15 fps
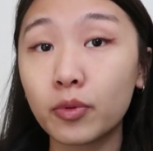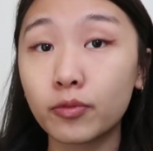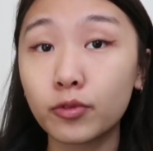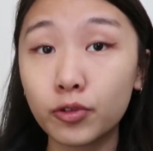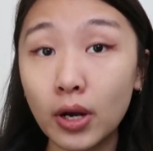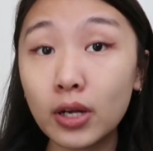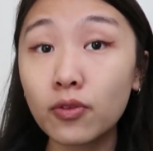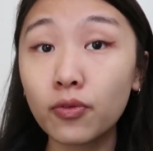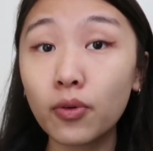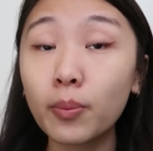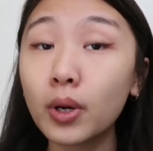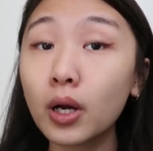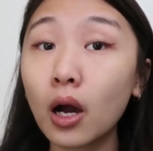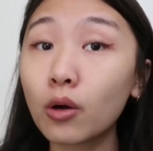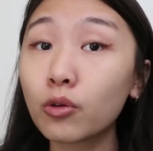of trend
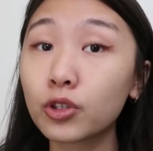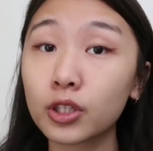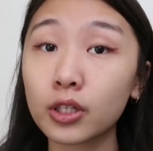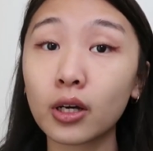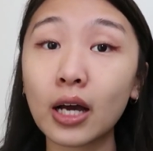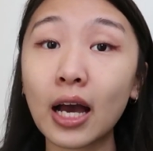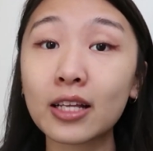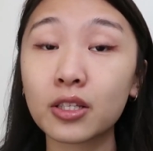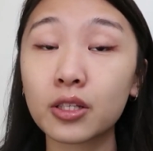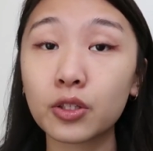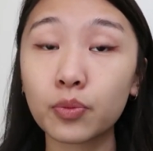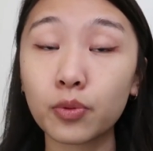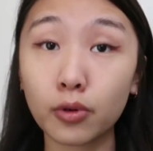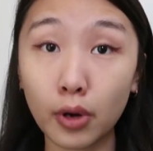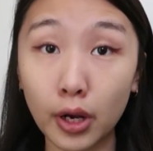from a culture as
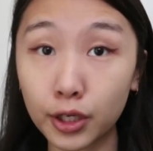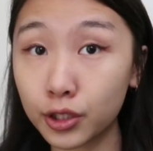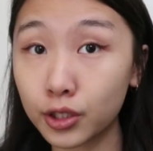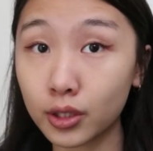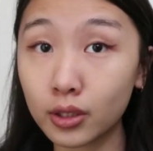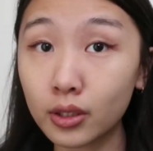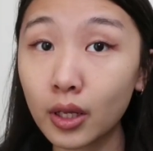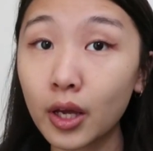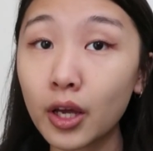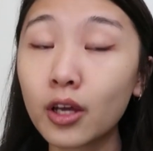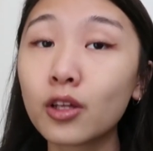inspiration